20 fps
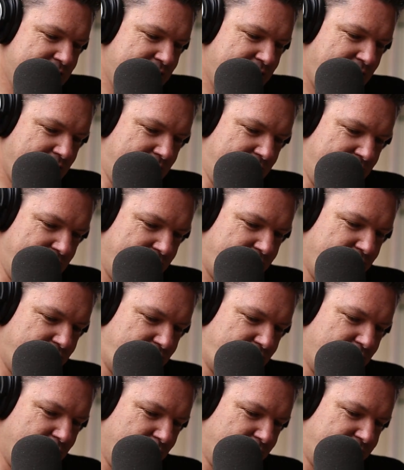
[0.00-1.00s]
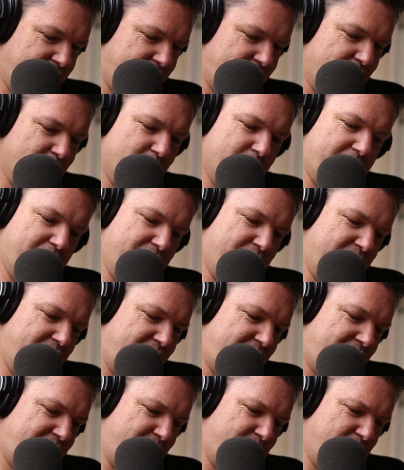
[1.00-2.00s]
Yeah, and as you tilt it or whatever,
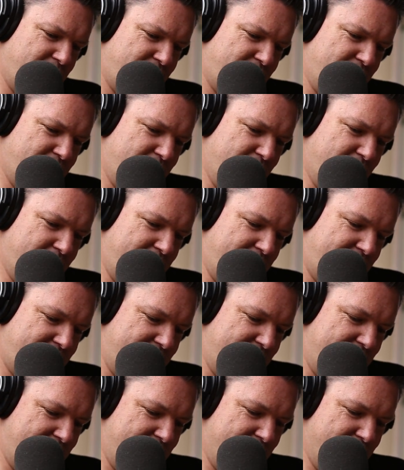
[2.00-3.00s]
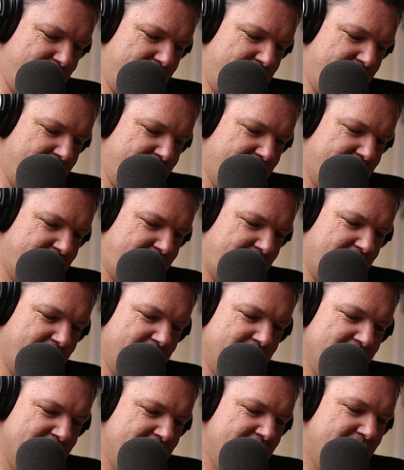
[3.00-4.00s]
it's supposed to do that.
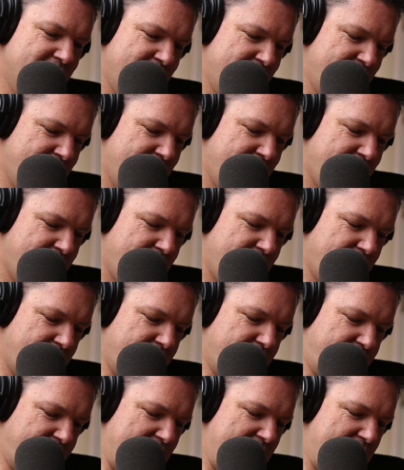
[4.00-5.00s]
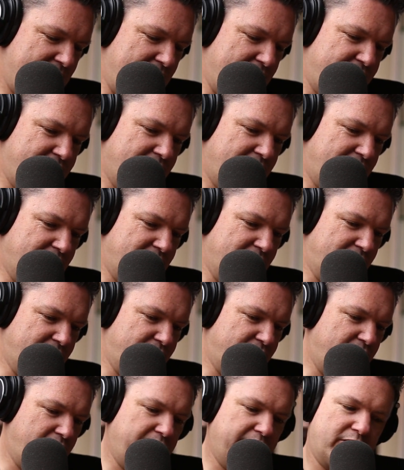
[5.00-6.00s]
So that, I think, is
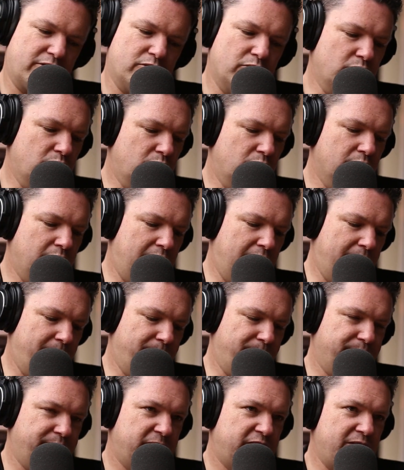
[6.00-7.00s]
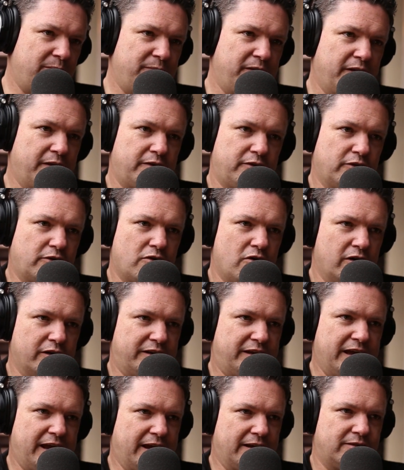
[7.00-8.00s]
very cool. Something that you
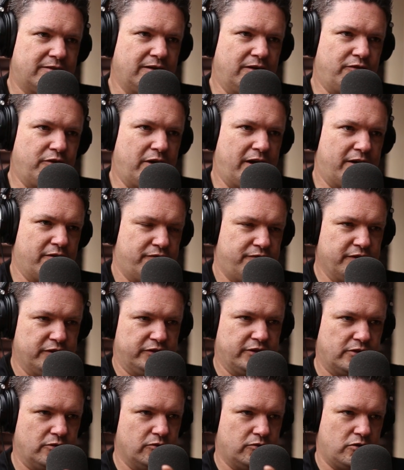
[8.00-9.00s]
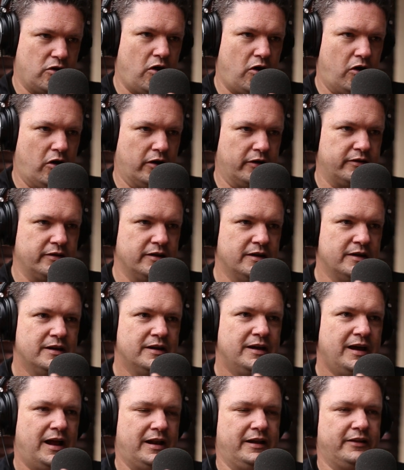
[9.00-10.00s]
can't get if you had a physical card,
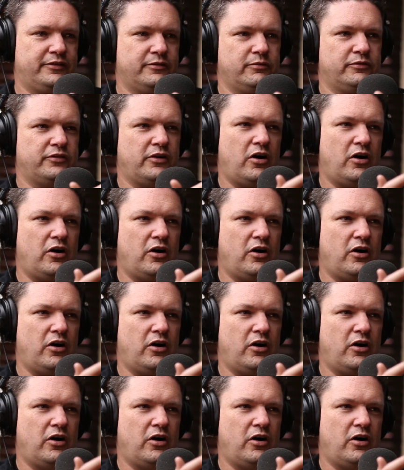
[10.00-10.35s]
unless it was